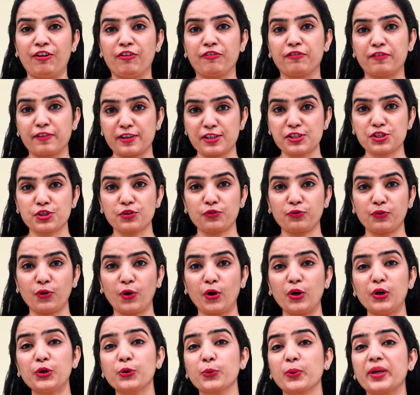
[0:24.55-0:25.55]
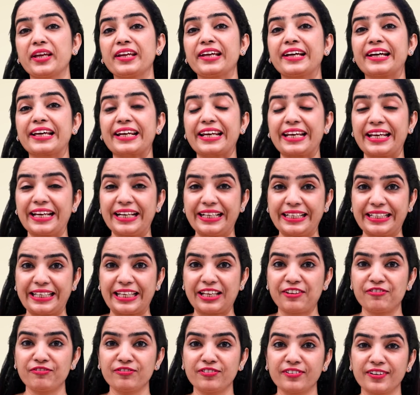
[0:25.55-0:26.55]
First of all, doing great
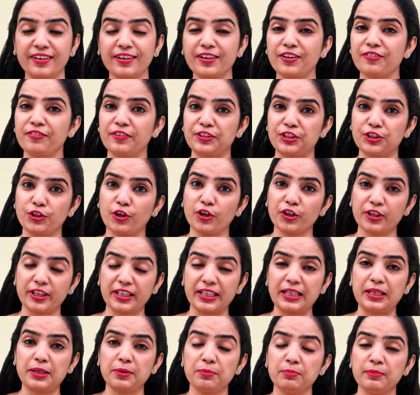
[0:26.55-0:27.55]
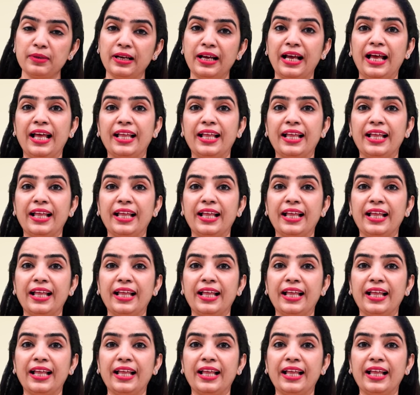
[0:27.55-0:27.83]
teamwork with your team,